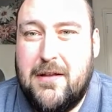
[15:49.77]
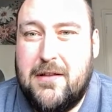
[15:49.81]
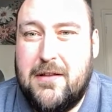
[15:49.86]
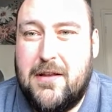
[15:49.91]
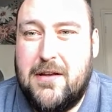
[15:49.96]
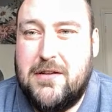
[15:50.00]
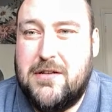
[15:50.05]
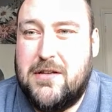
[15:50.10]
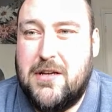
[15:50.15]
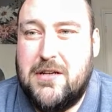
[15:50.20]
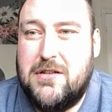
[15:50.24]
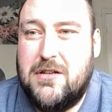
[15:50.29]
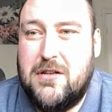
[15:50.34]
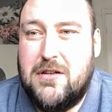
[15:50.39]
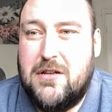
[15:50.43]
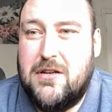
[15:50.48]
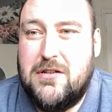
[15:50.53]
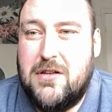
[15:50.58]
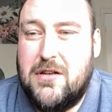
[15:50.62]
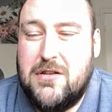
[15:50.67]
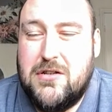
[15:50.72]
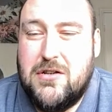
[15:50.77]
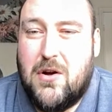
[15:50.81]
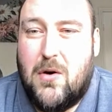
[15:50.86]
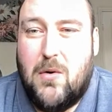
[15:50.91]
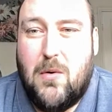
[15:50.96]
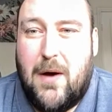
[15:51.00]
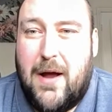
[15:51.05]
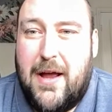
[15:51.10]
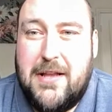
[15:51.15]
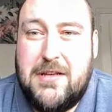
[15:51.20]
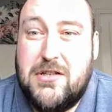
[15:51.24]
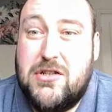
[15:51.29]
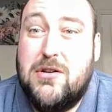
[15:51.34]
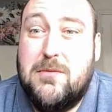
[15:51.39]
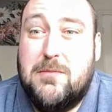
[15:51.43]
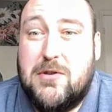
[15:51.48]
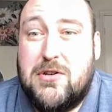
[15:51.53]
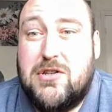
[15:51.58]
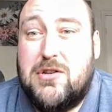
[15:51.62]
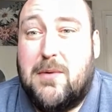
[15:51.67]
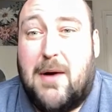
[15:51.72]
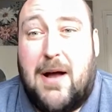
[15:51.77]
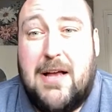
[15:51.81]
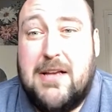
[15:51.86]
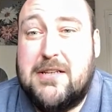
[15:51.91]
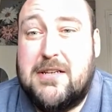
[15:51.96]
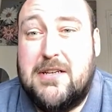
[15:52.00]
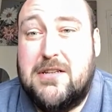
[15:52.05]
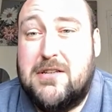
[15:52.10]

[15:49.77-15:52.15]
There's no way. It's too much to ask.